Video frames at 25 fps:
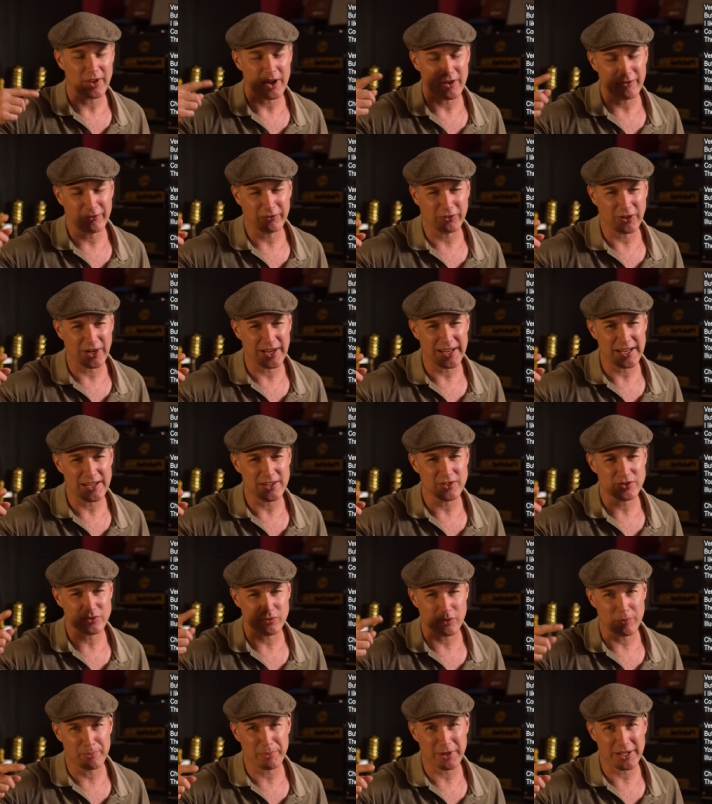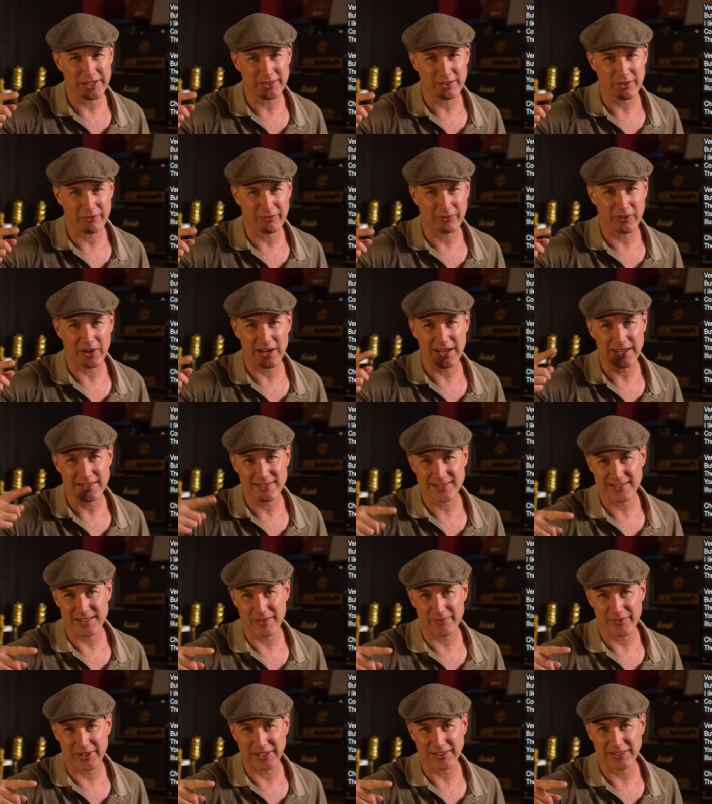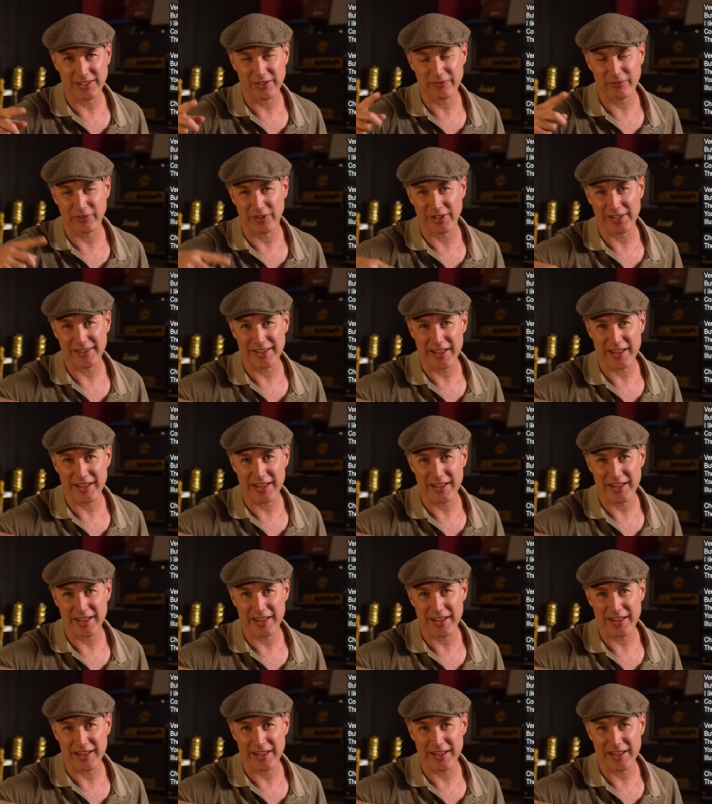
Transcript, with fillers: a phrase, repeat the phrase, something different,